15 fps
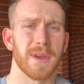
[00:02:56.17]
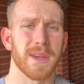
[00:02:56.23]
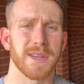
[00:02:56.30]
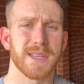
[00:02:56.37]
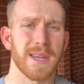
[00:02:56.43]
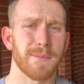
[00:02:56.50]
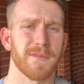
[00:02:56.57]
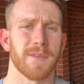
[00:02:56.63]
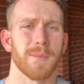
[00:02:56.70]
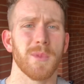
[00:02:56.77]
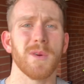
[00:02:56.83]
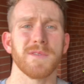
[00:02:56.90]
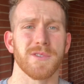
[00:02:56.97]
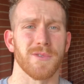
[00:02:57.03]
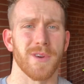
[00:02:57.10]
because some of it
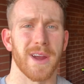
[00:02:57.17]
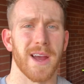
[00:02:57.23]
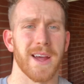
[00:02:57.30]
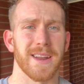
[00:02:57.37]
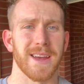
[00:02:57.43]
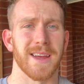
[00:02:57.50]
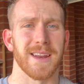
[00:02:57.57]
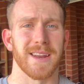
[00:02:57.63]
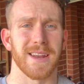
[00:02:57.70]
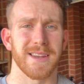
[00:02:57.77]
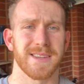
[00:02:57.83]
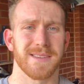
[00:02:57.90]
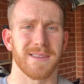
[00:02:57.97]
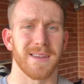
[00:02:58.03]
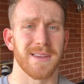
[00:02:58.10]
moves around and
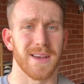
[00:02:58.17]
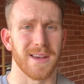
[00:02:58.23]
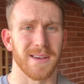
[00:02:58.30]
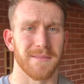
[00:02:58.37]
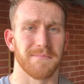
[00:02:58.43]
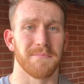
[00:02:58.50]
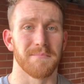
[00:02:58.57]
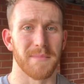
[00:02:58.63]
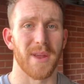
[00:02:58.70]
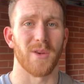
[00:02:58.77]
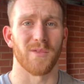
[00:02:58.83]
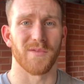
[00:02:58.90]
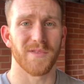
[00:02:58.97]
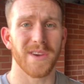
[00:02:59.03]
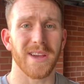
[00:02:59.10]
it's a
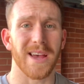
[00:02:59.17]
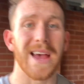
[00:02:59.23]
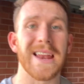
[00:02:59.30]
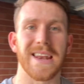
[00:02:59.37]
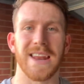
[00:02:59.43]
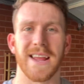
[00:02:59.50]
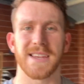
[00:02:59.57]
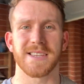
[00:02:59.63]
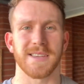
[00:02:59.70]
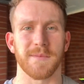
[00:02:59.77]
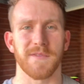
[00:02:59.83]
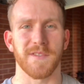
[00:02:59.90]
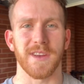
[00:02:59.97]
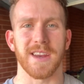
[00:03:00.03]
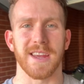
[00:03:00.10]
metal figure, it needs to
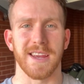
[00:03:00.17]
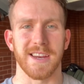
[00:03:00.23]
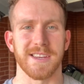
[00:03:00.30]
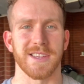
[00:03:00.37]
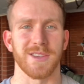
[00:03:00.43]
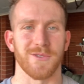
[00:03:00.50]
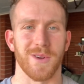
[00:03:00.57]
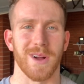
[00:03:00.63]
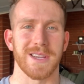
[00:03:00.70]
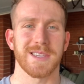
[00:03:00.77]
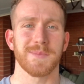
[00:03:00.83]
fit into the right